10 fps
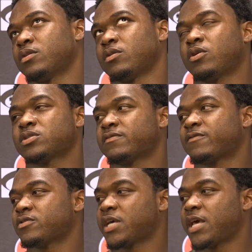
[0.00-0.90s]
lost the
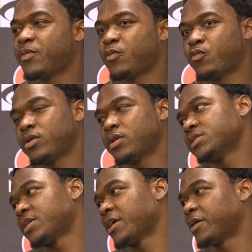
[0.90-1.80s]
first game and won
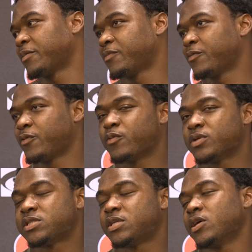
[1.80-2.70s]
this game we would
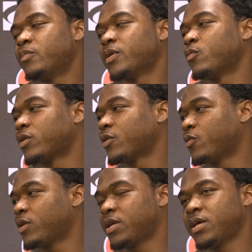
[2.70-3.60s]
have still been one and
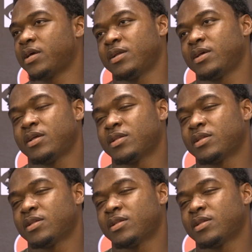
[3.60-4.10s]
one and